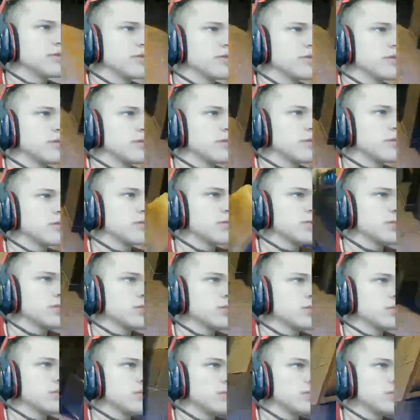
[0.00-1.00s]

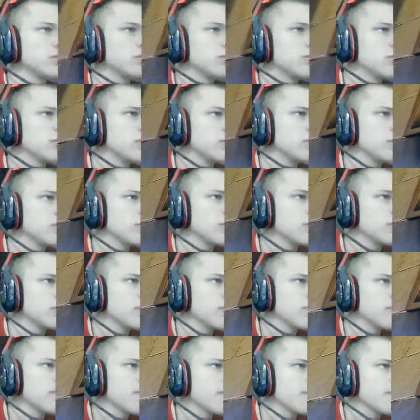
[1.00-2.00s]

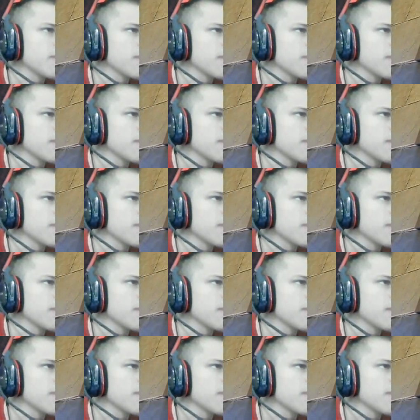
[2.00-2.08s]
(silence)